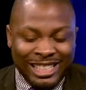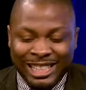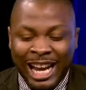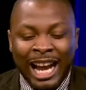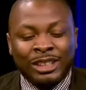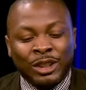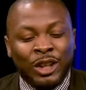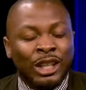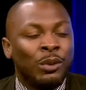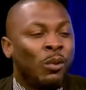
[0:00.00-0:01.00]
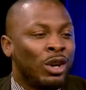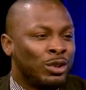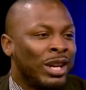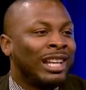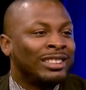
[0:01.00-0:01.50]
she said, I certainly
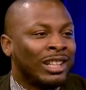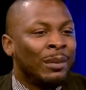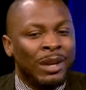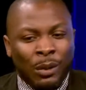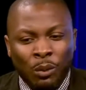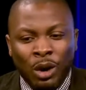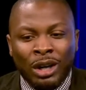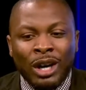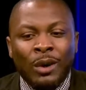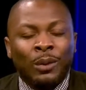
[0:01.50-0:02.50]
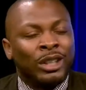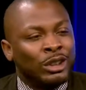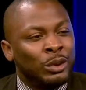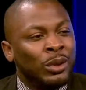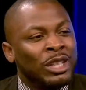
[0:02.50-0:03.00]
want you guys to come here and work with the
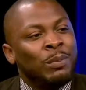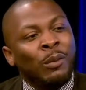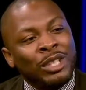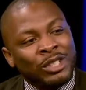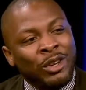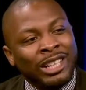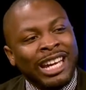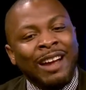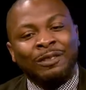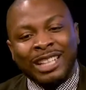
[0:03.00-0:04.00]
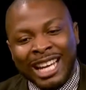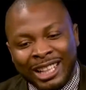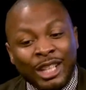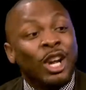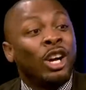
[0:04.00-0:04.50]
students, but we certainly have to get
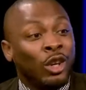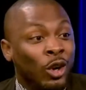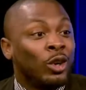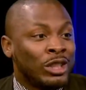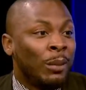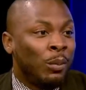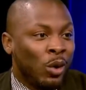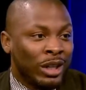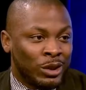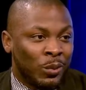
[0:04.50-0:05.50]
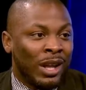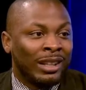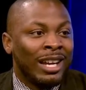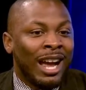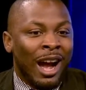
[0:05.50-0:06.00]
the young girls on board as
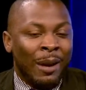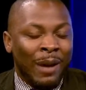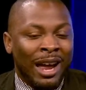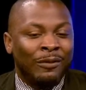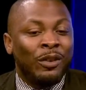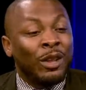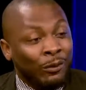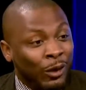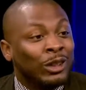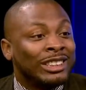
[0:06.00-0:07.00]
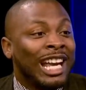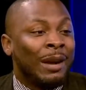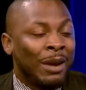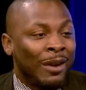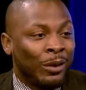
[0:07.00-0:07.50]
well. And for the first
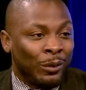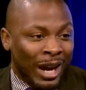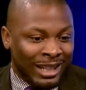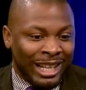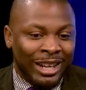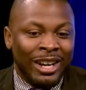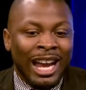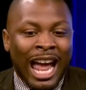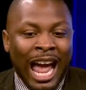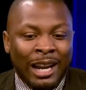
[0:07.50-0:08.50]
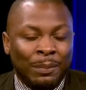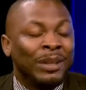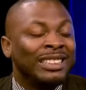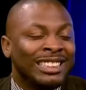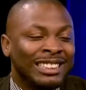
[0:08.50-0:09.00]
time ever right there at
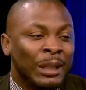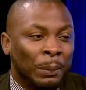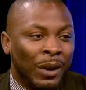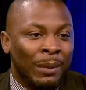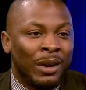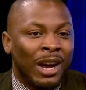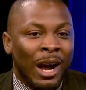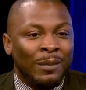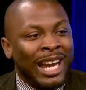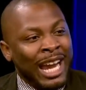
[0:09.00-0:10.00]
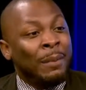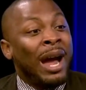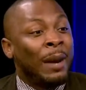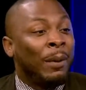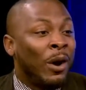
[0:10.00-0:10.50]
BCC Prep, the
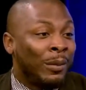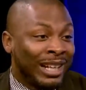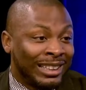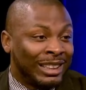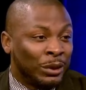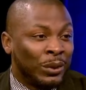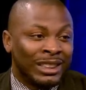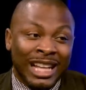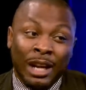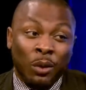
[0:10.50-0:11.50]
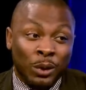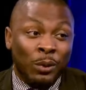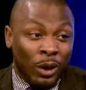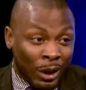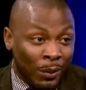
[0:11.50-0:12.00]
AIMHigh Empowerment Institute is not only
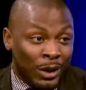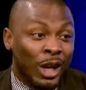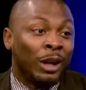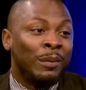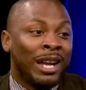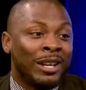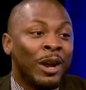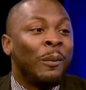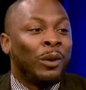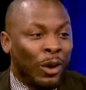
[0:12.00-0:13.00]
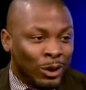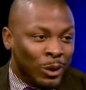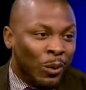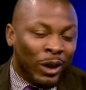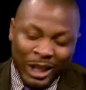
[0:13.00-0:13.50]
working with young men, but
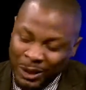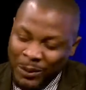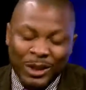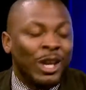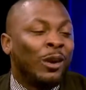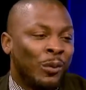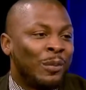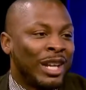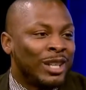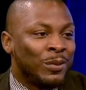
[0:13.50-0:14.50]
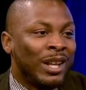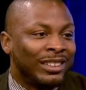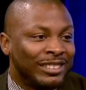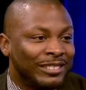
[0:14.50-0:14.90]
also working with young women as well.